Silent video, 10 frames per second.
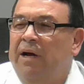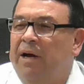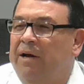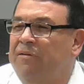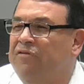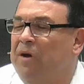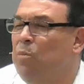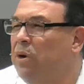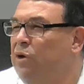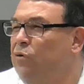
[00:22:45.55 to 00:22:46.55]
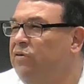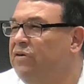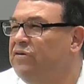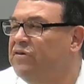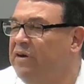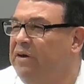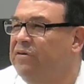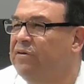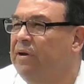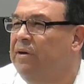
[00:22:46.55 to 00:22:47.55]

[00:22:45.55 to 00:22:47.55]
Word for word: uh, someone who deceased